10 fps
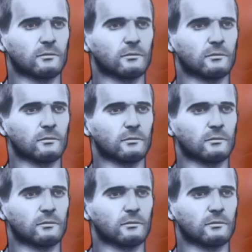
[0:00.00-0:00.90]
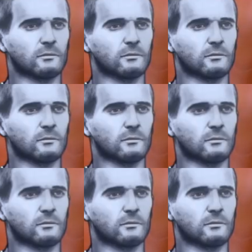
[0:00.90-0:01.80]

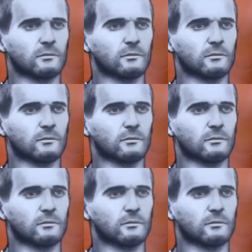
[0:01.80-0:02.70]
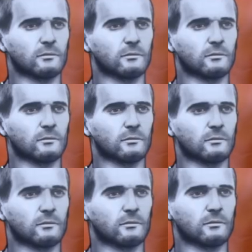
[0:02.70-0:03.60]

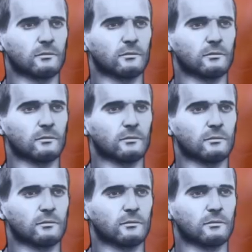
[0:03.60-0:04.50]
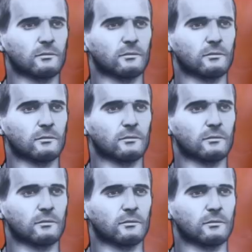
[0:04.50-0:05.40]

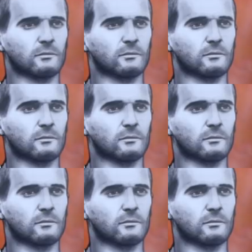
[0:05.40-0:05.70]
[no speech]